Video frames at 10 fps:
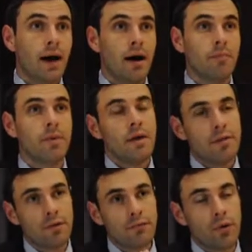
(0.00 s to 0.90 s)
Um,
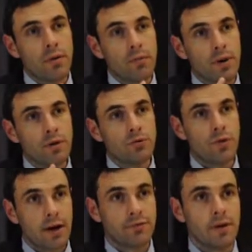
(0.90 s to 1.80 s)
therefore, when you're
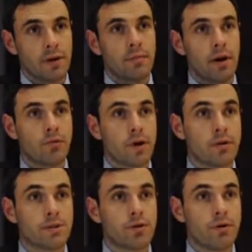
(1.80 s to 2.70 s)
drafting a
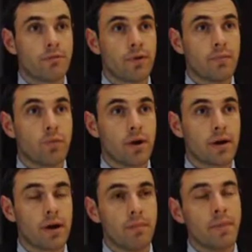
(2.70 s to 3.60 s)
regulatory framework,
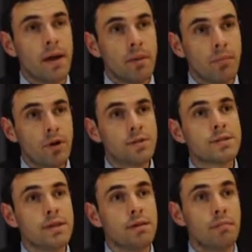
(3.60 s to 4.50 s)
um,
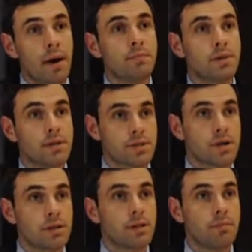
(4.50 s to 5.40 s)
policy might be a
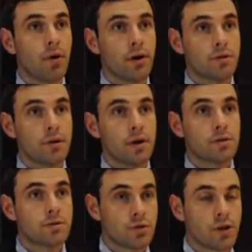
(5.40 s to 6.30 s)
starting point
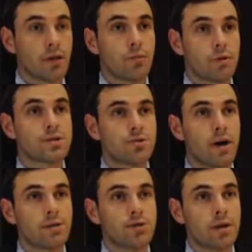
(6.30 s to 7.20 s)
together with a
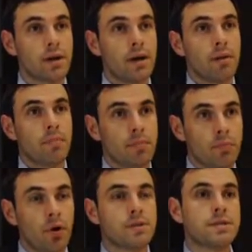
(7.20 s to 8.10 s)
strategy, but
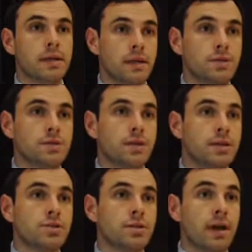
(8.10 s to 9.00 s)
policy and
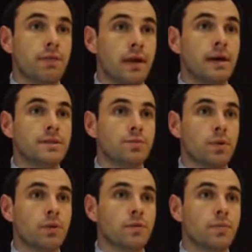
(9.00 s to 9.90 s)
legislation at the end
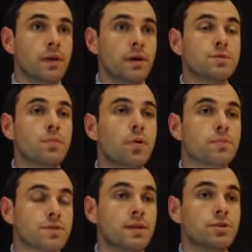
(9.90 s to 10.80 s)
will only be a small
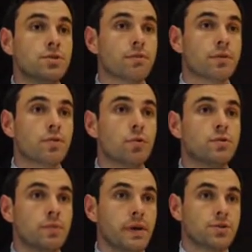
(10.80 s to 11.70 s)
percentage of the
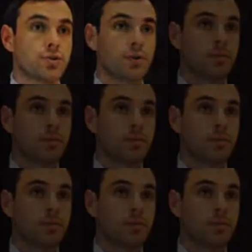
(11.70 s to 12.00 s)
total picture